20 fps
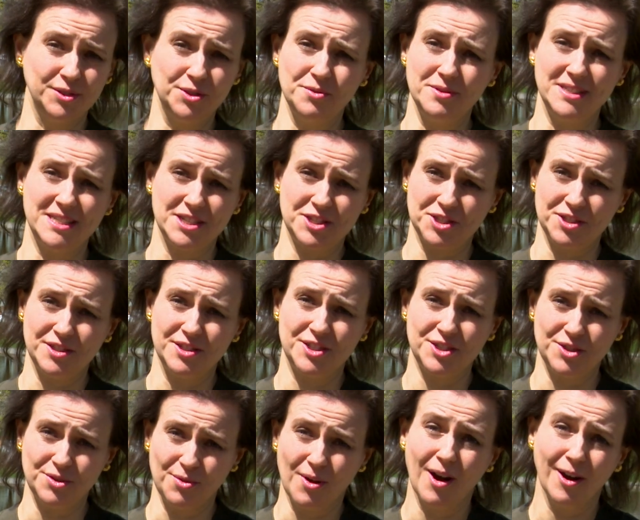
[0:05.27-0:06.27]
new addition
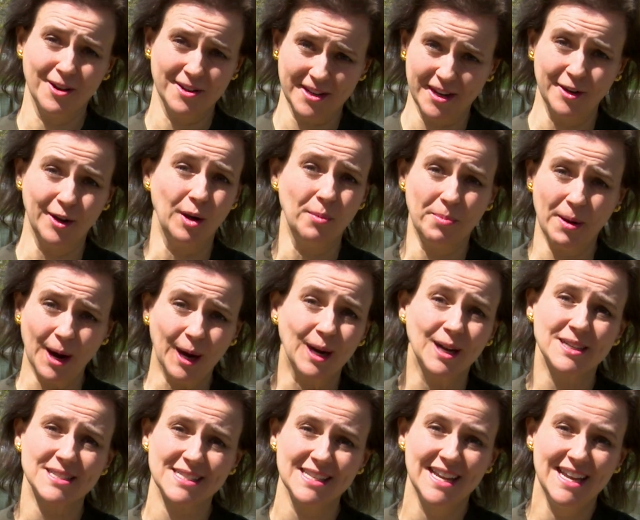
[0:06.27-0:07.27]
to art in our
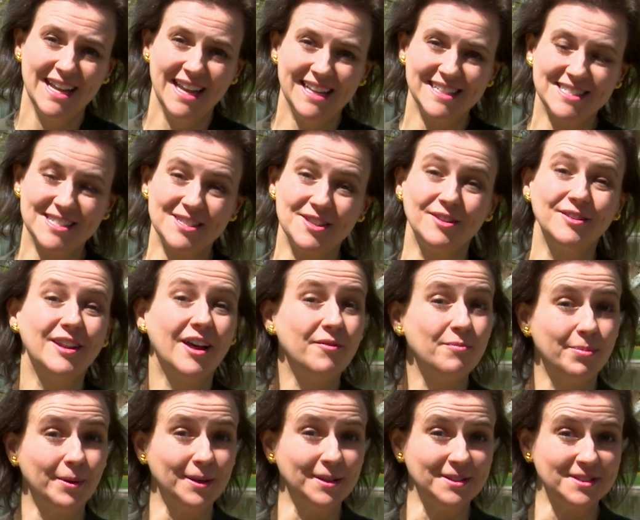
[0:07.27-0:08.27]
parks. It's the
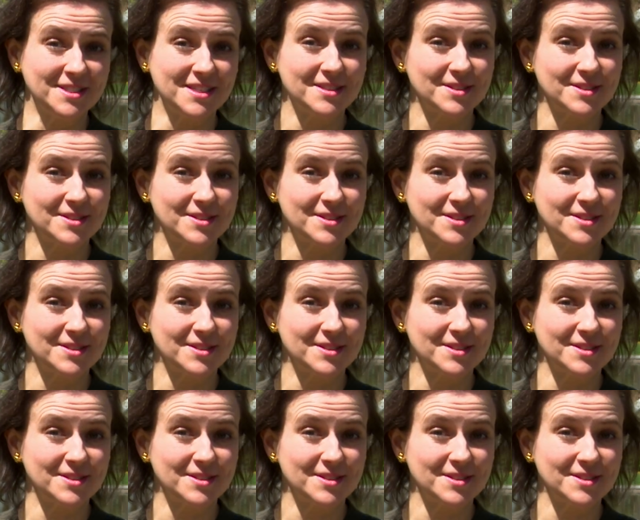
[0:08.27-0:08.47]
Lovebirds